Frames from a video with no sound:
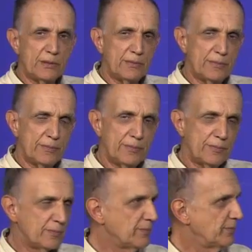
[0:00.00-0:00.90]

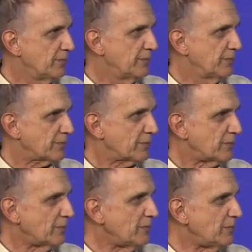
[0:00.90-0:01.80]

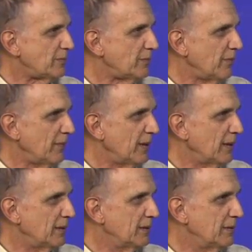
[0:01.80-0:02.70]

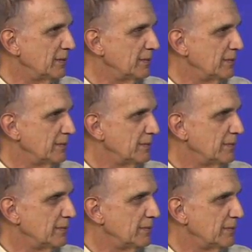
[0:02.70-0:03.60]

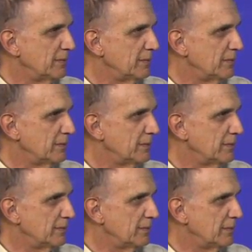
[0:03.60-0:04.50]

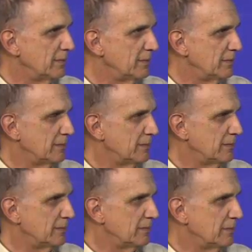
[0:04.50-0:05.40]

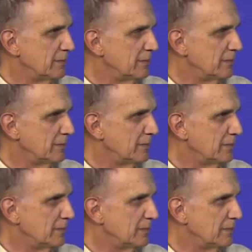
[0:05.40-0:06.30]

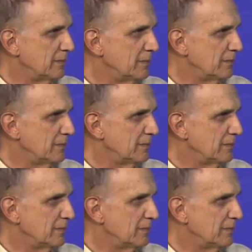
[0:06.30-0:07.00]
(silent)